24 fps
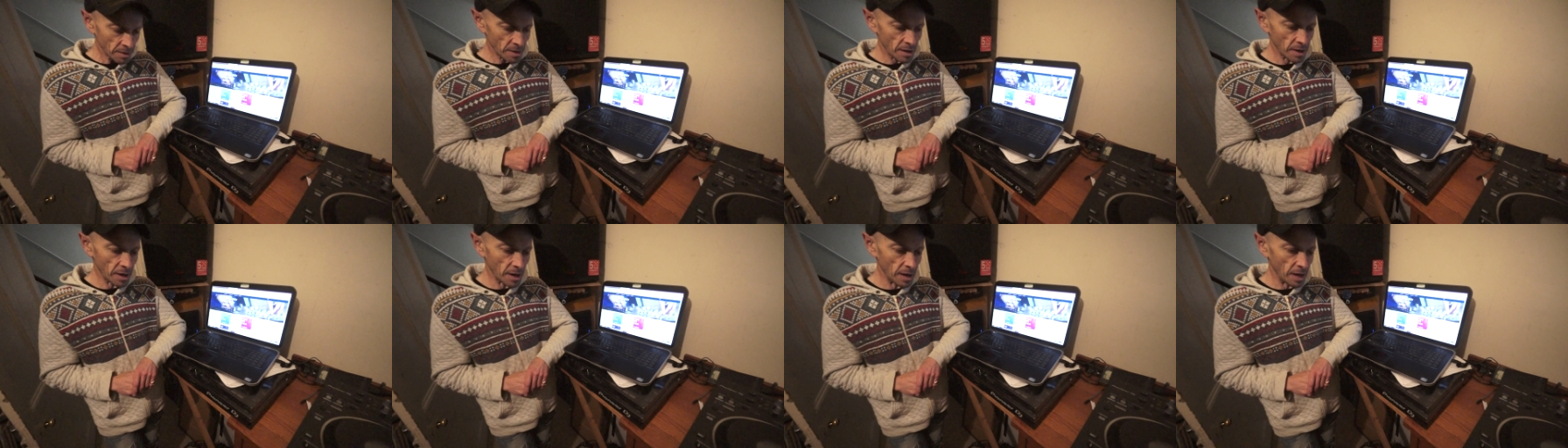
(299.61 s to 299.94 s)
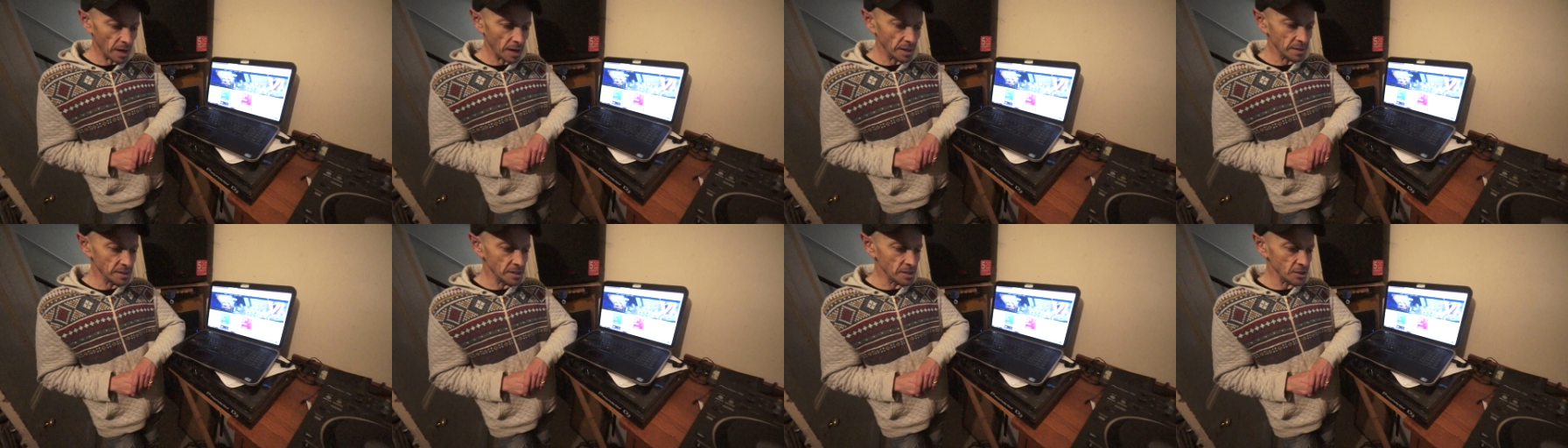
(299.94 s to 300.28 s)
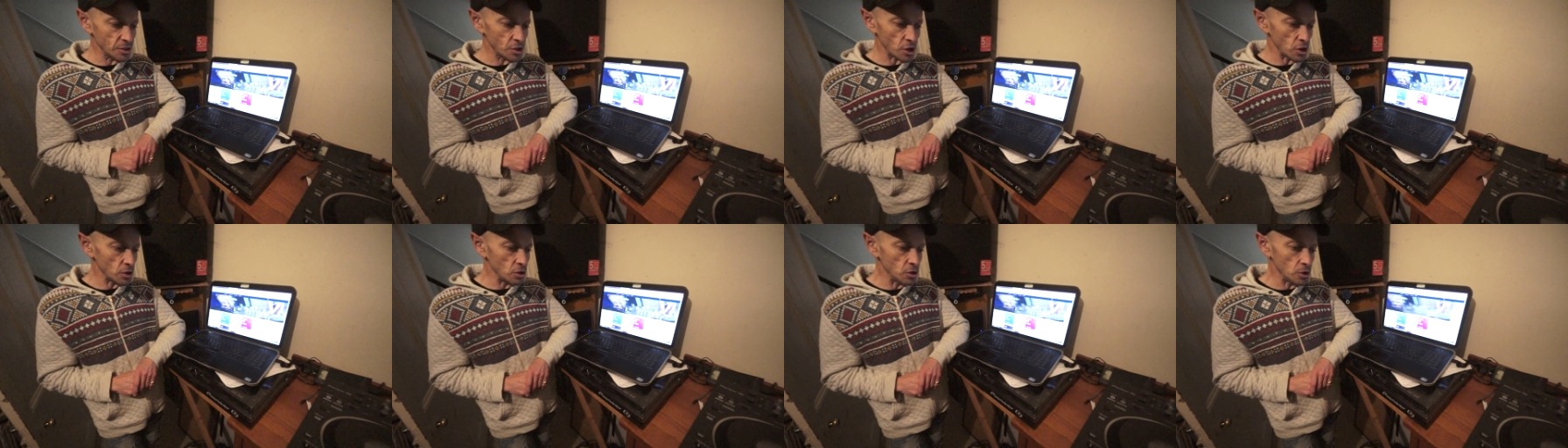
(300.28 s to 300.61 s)

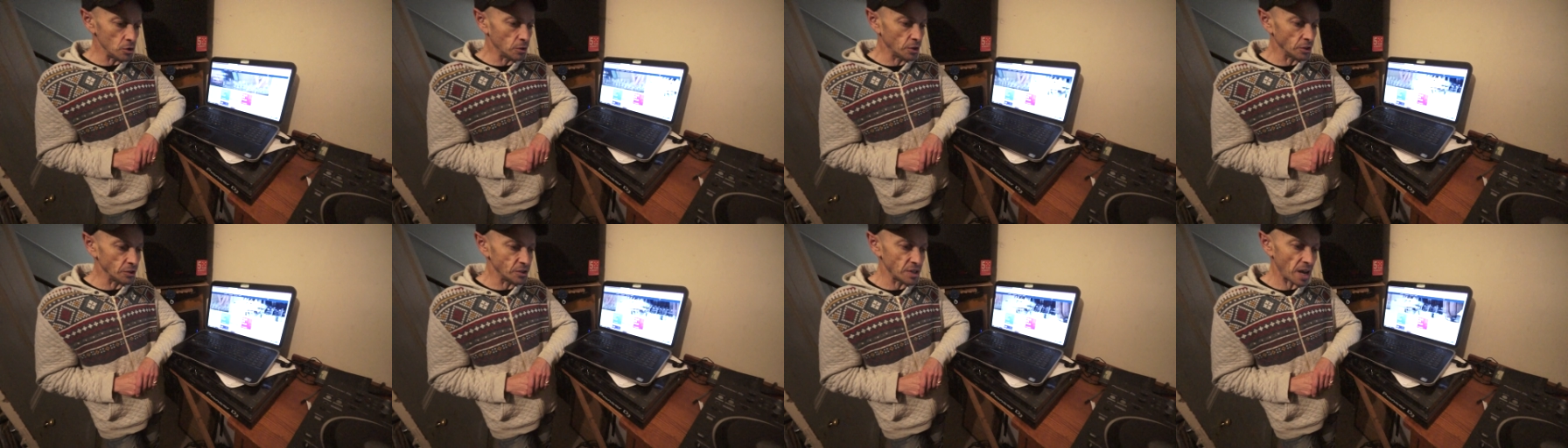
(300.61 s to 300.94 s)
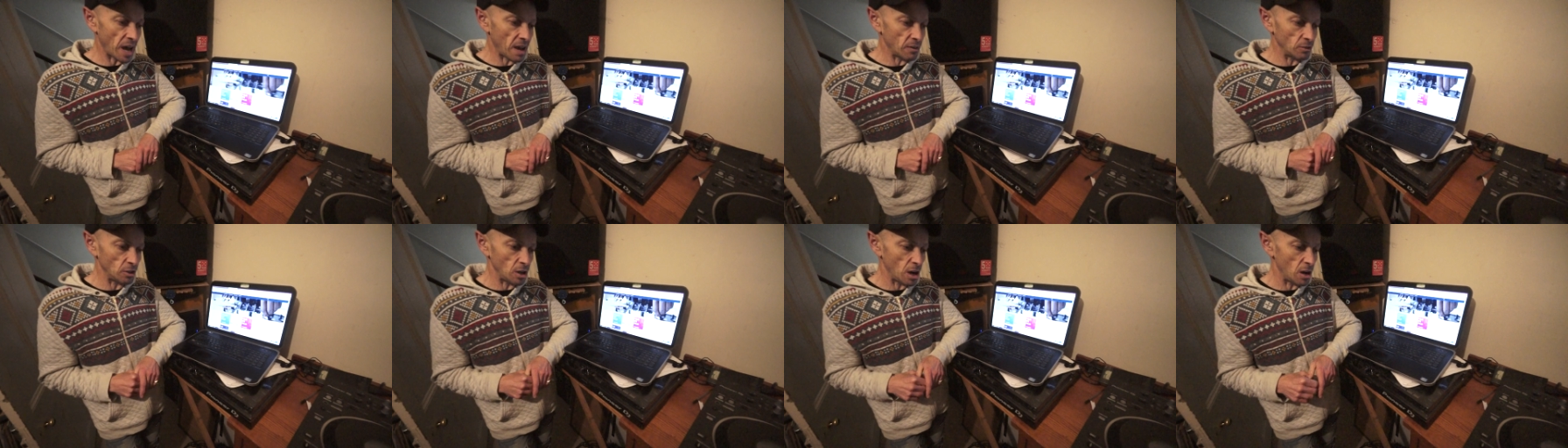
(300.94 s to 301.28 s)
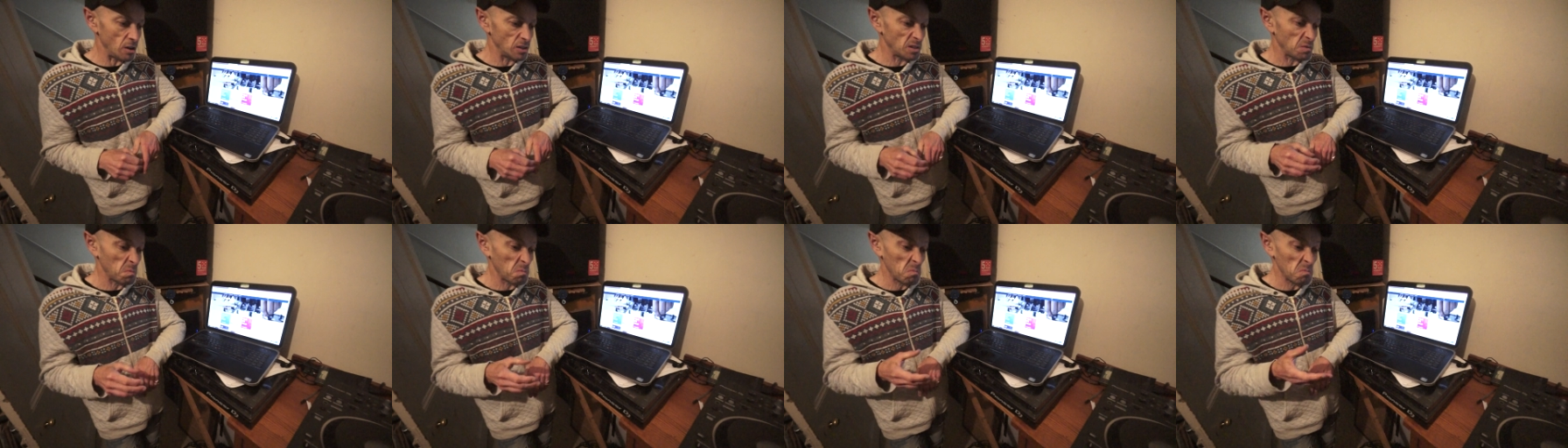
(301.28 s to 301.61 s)
and you could
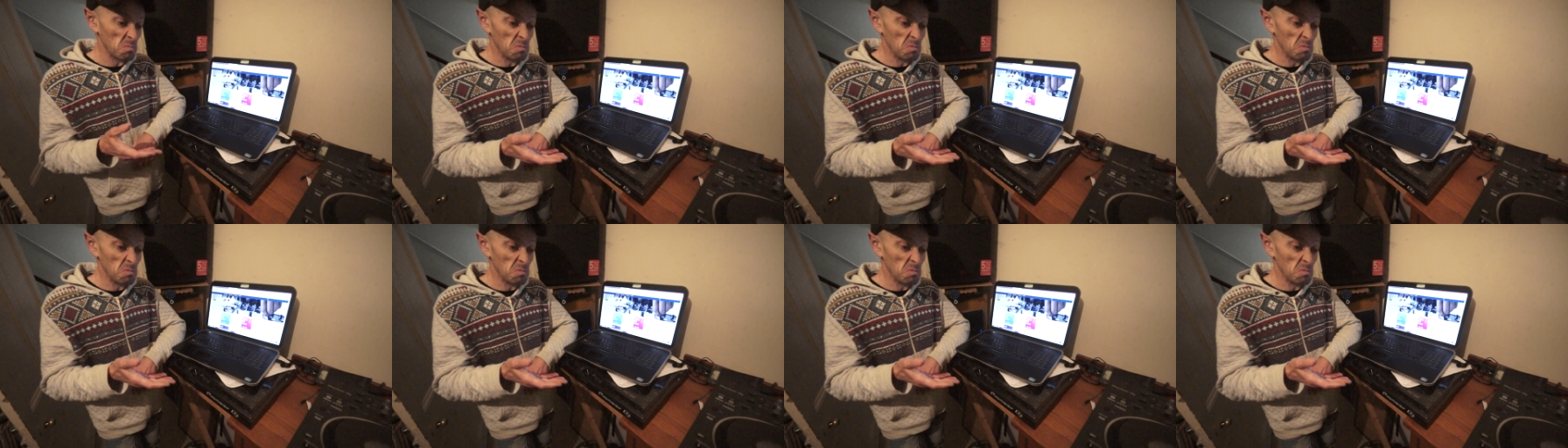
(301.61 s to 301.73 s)
download